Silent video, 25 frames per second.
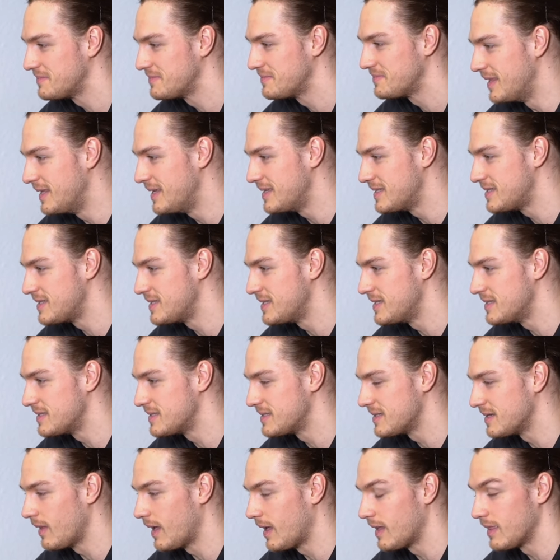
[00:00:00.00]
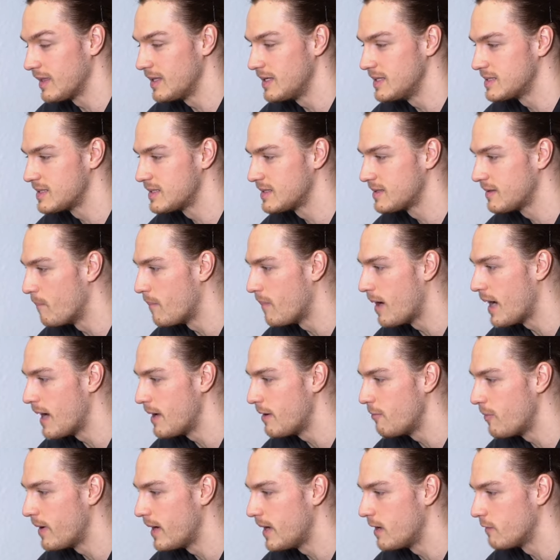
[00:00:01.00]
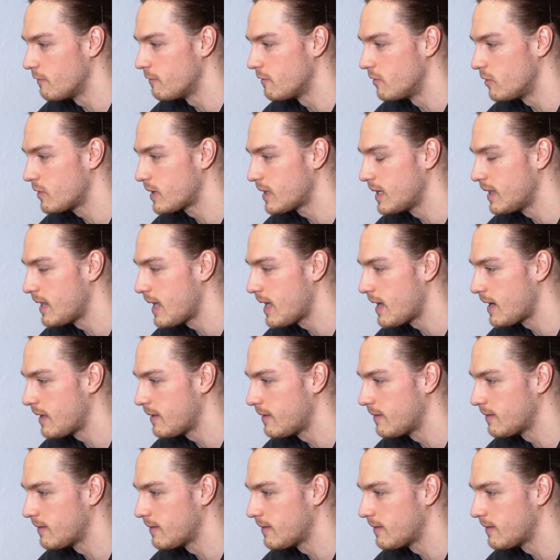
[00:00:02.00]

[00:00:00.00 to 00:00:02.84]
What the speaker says: This is at least my way of looking at it.